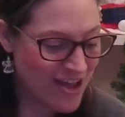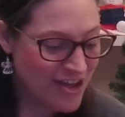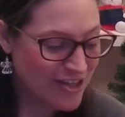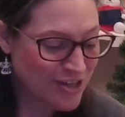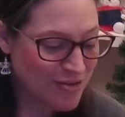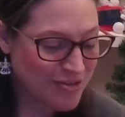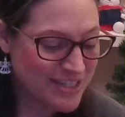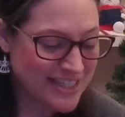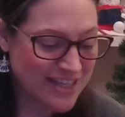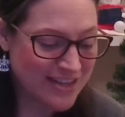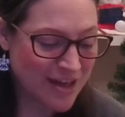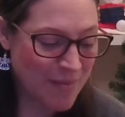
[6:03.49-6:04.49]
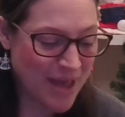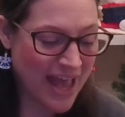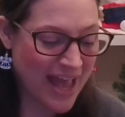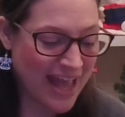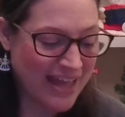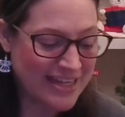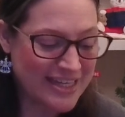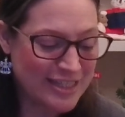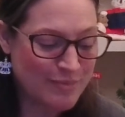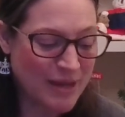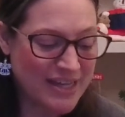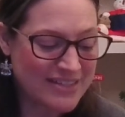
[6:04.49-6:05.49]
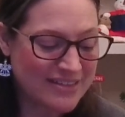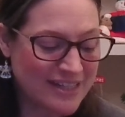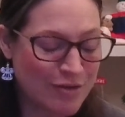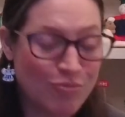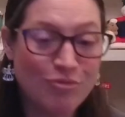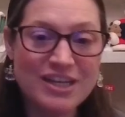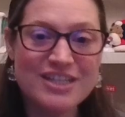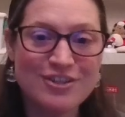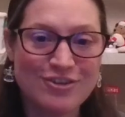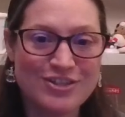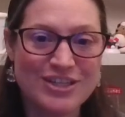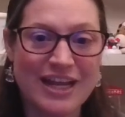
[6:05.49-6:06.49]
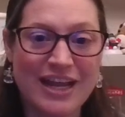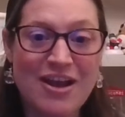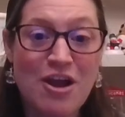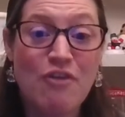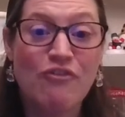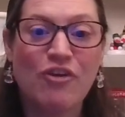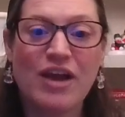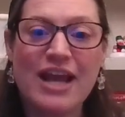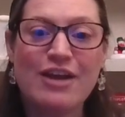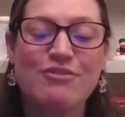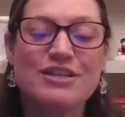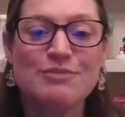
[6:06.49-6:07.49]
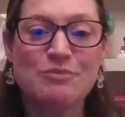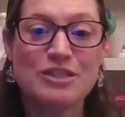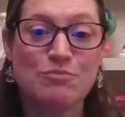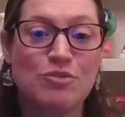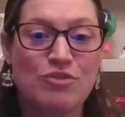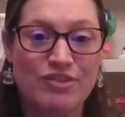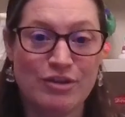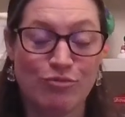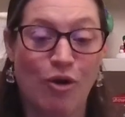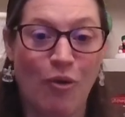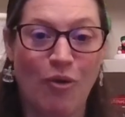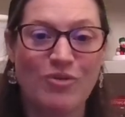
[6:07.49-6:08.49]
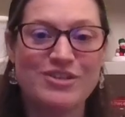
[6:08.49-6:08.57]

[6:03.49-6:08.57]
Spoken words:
So you see them, and he's basically researching for a Christmas movie role,